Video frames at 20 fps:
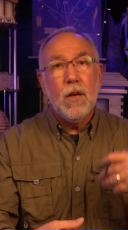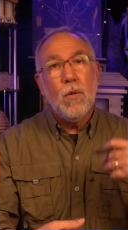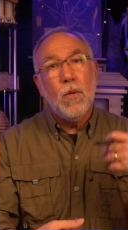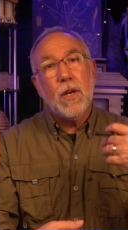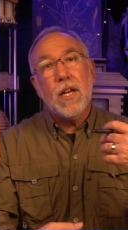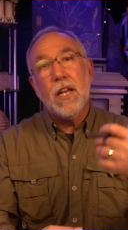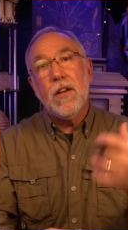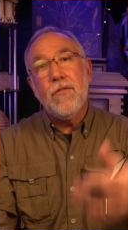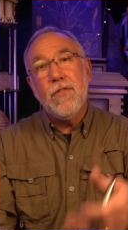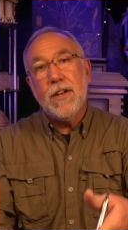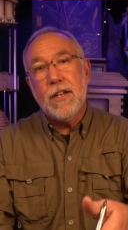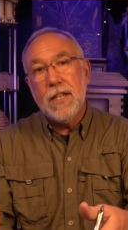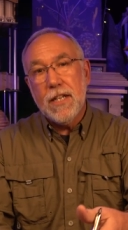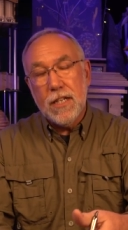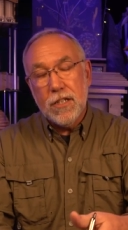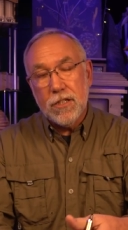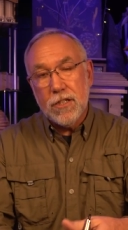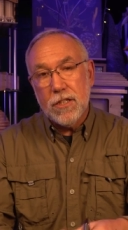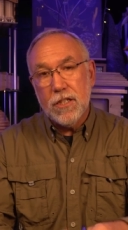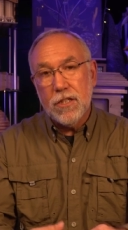what kind of
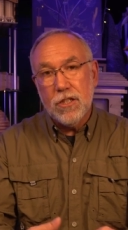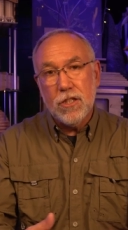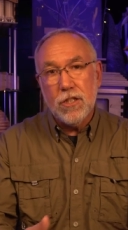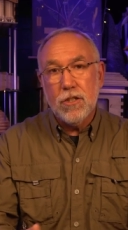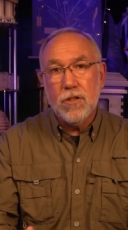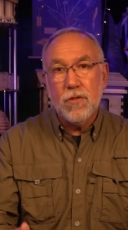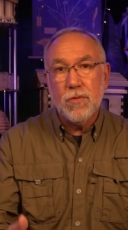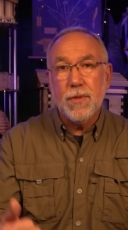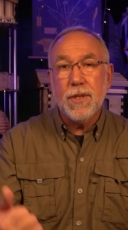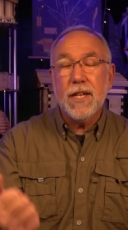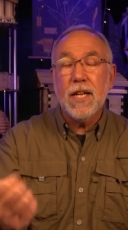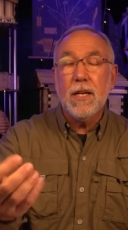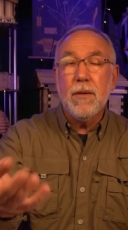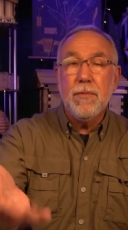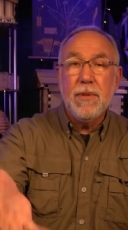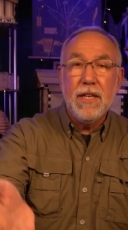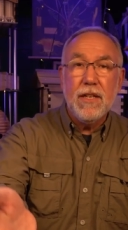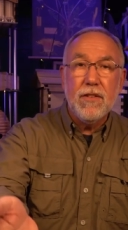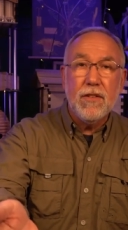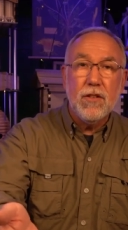foundation did you use what kind
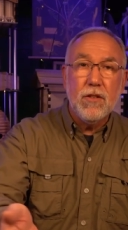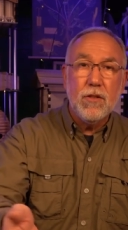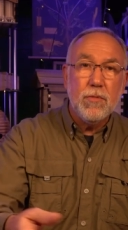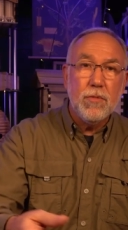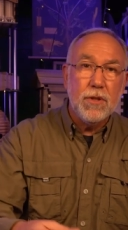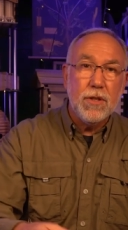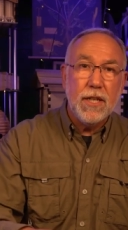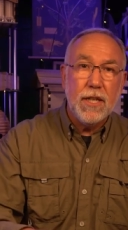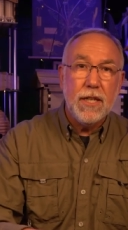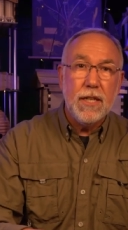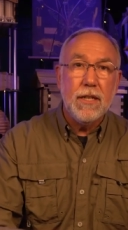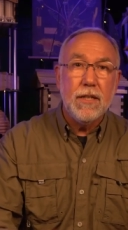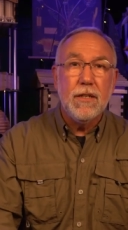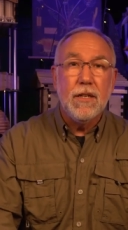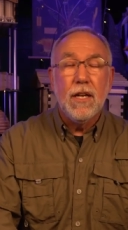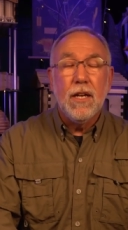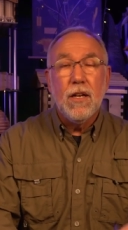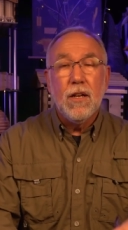of bees did you put in it